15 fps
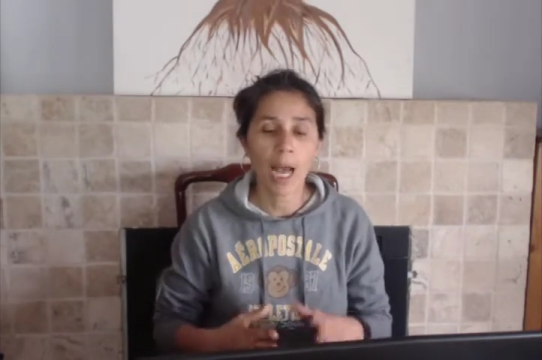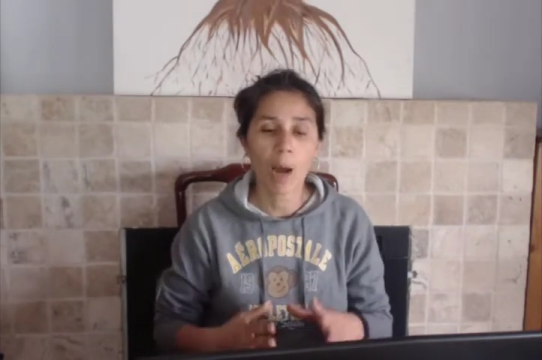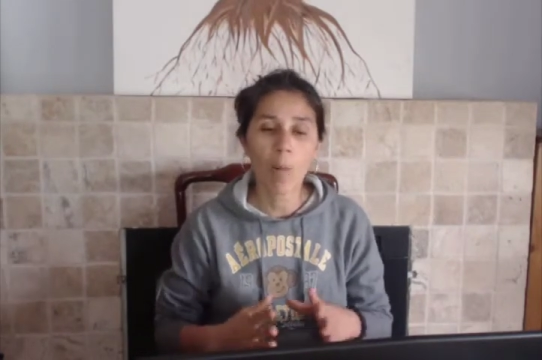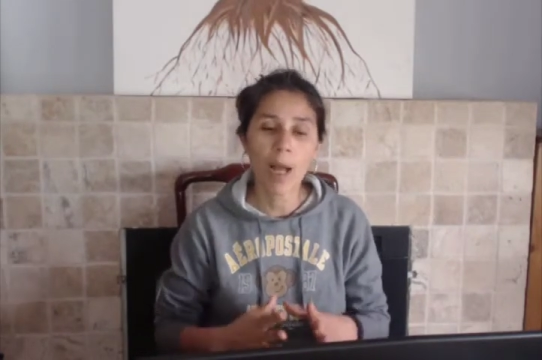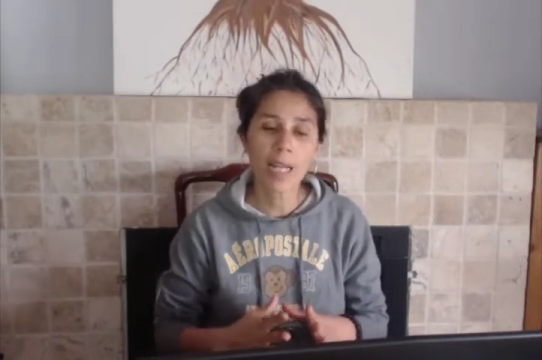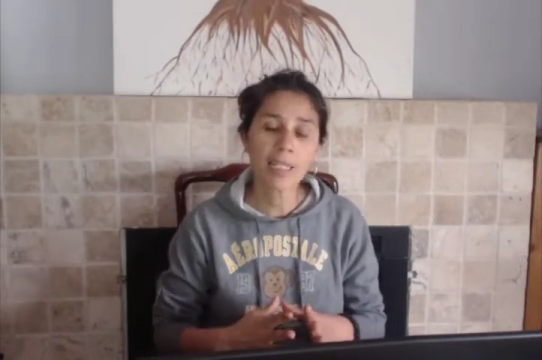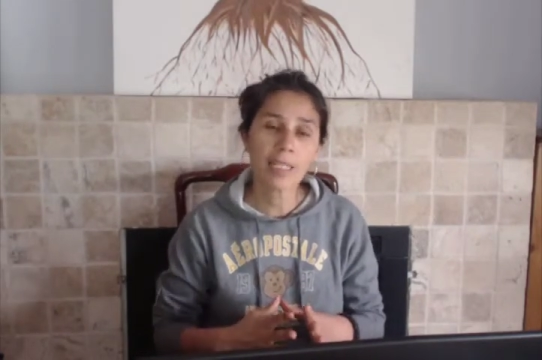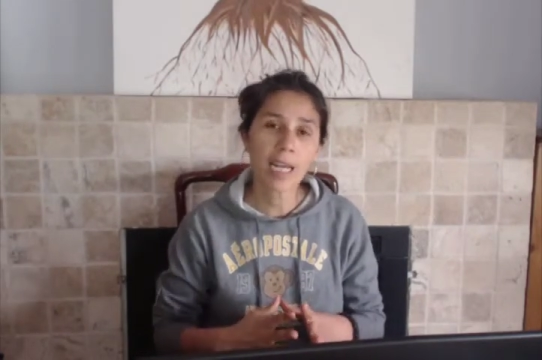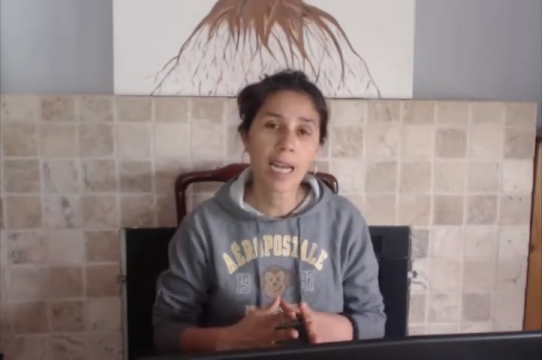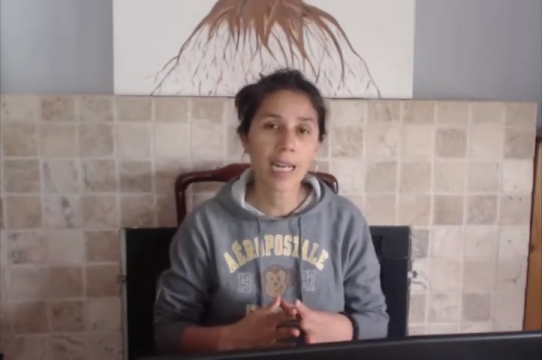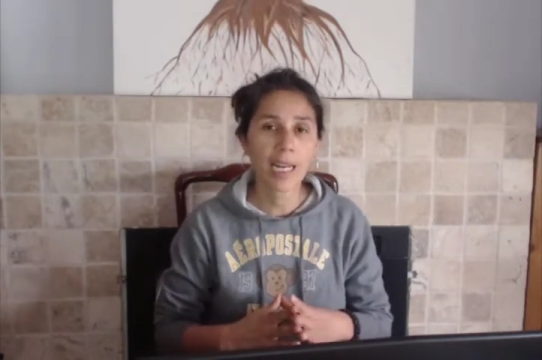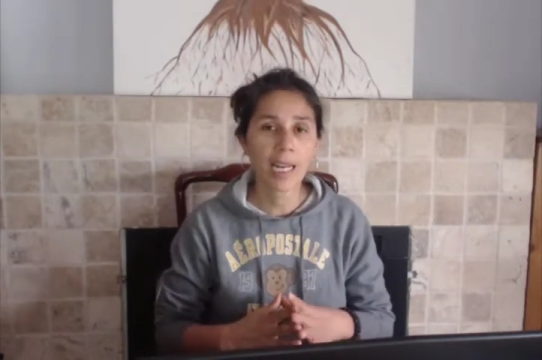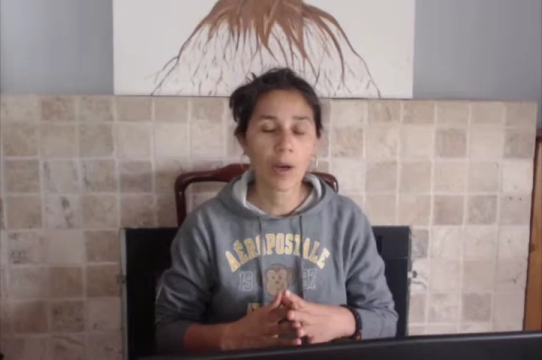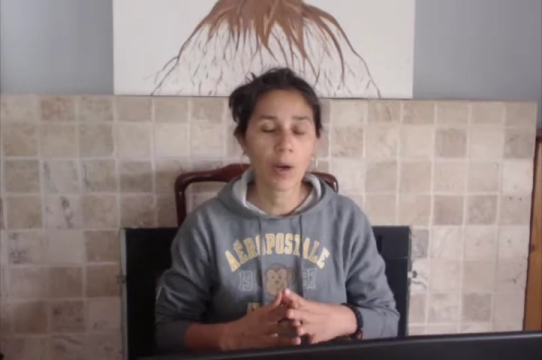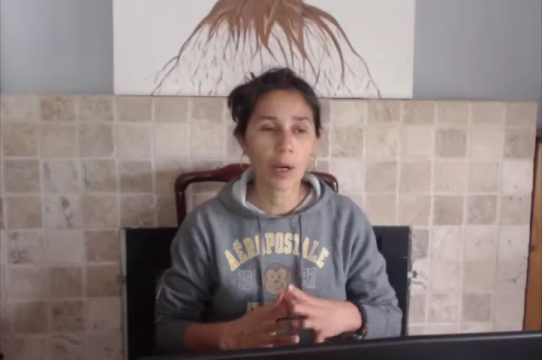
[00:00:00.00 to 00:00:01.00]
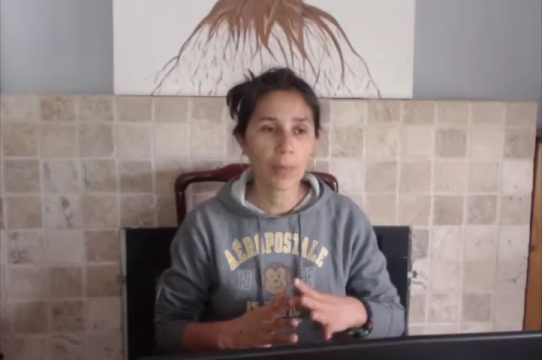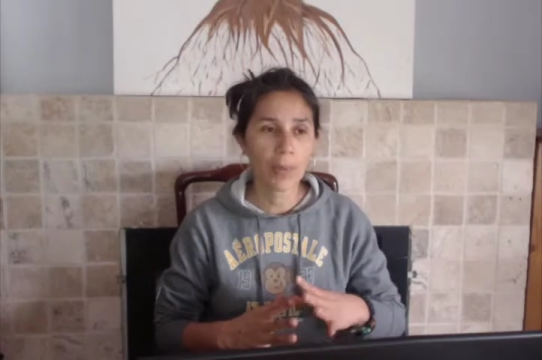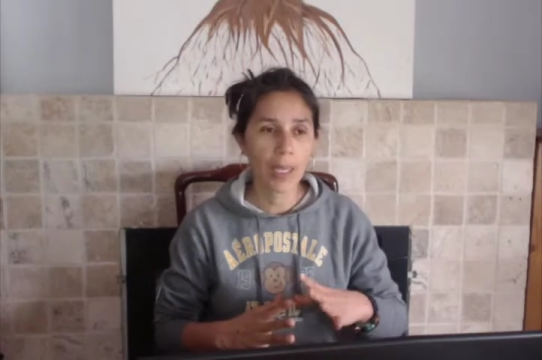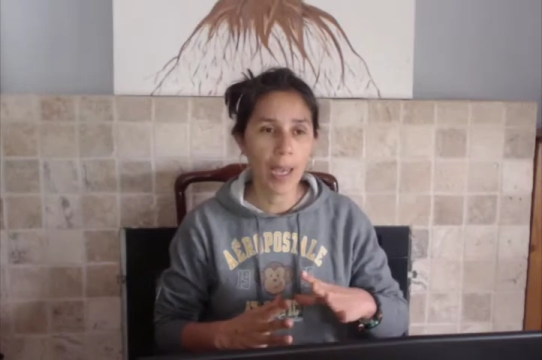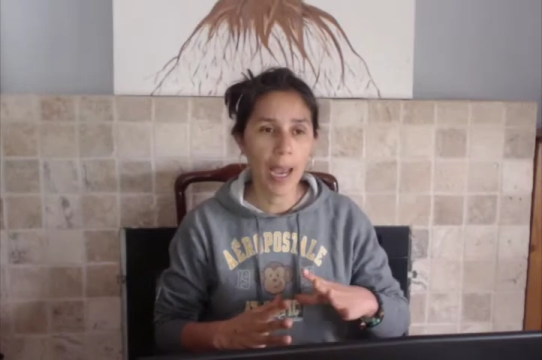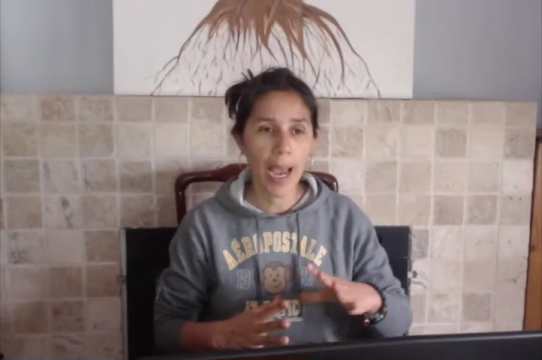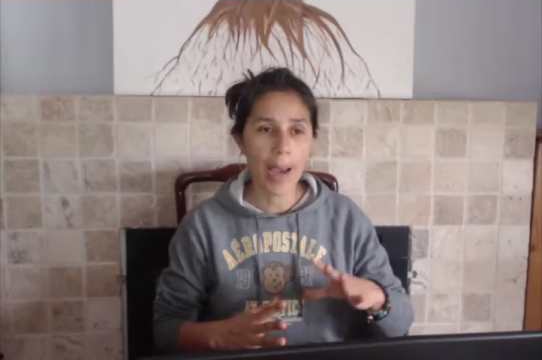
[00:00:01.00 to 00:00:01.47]
One time I'm gonna
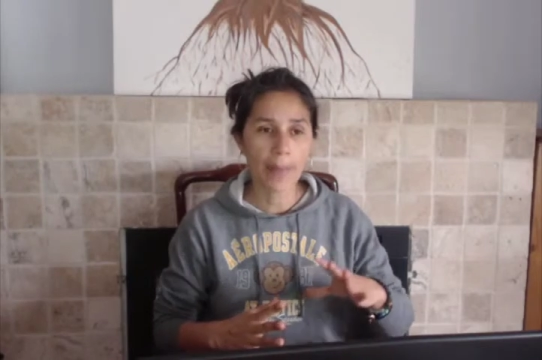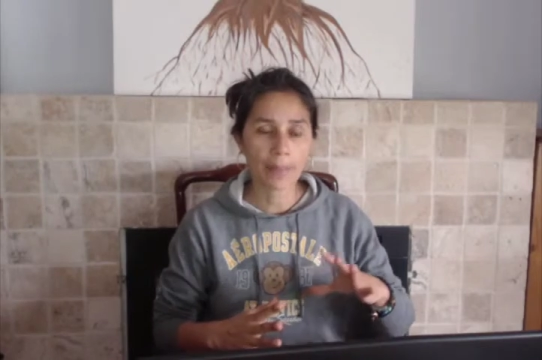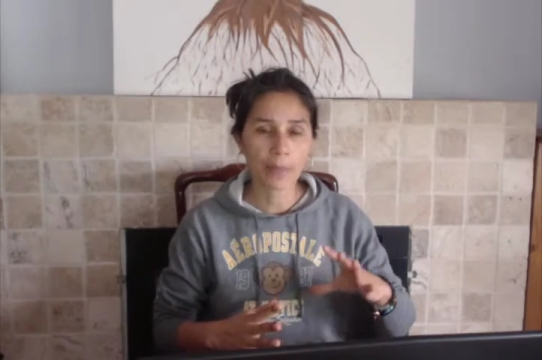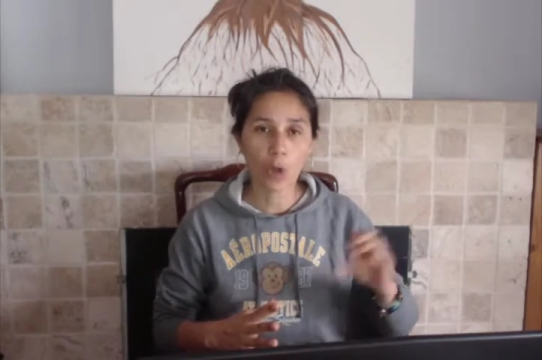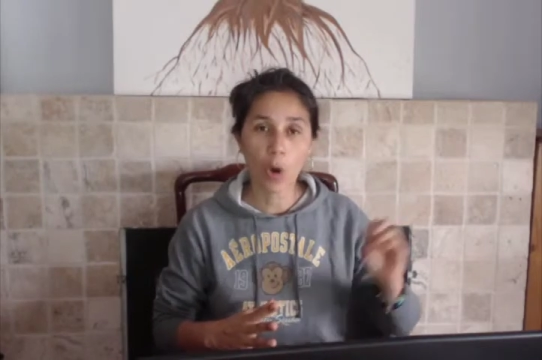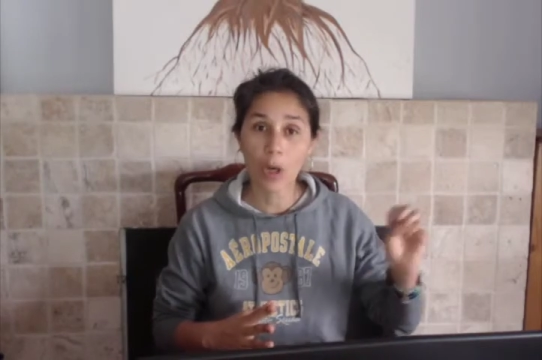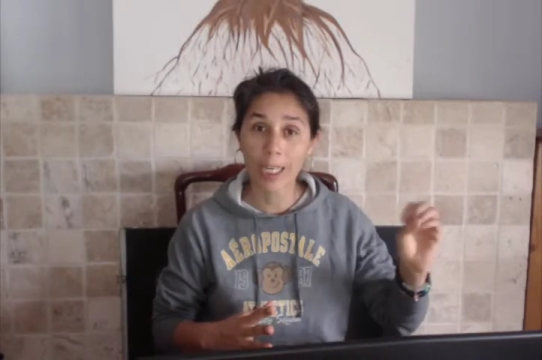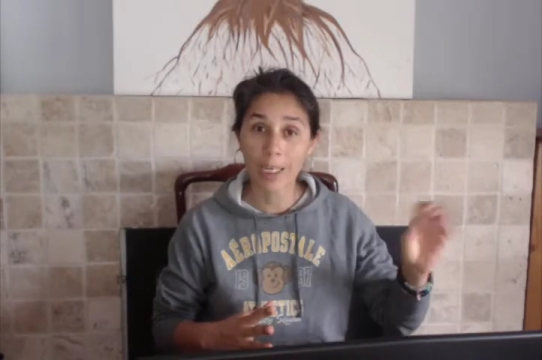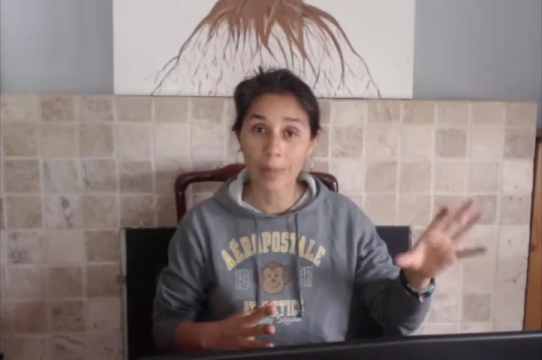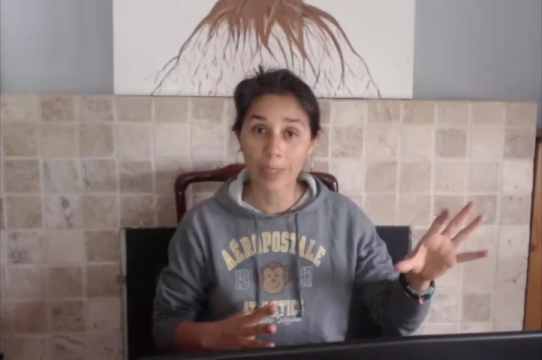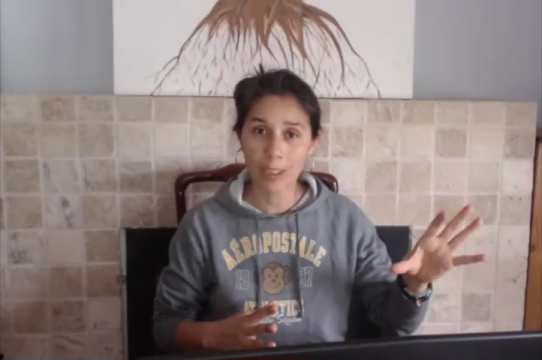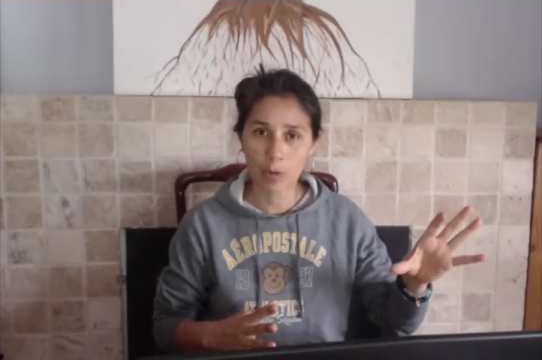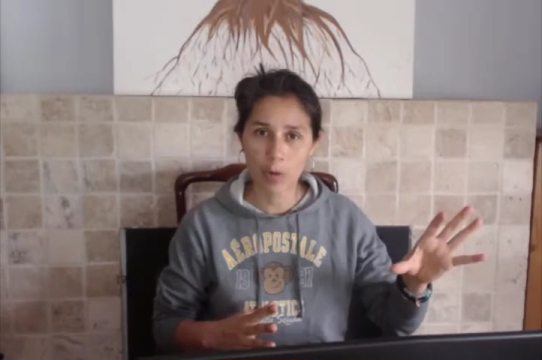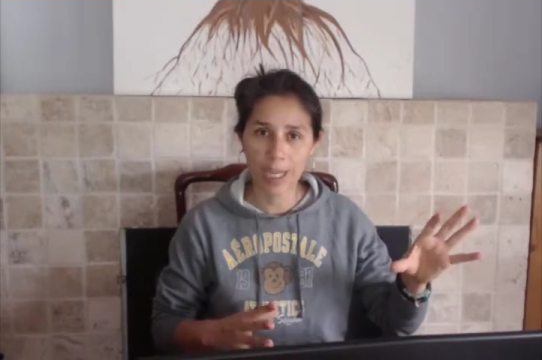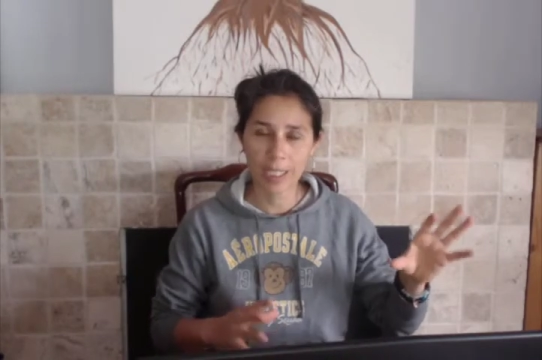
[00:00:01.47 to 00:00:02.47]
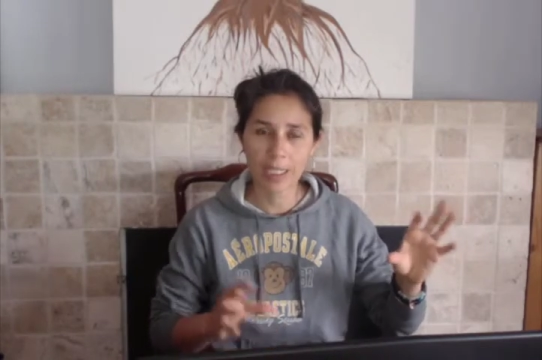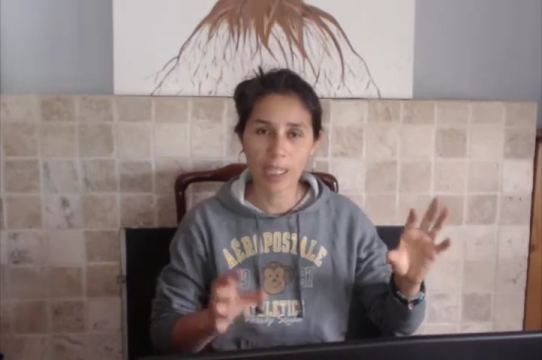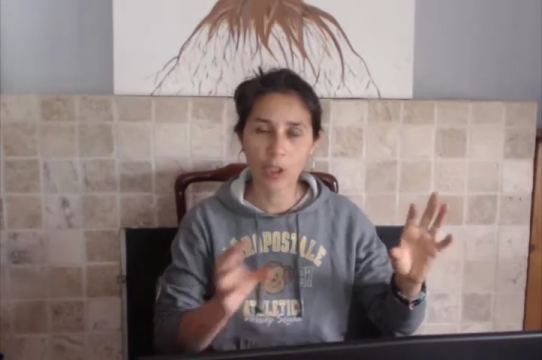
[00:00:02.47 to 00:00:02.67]
be talking about stress,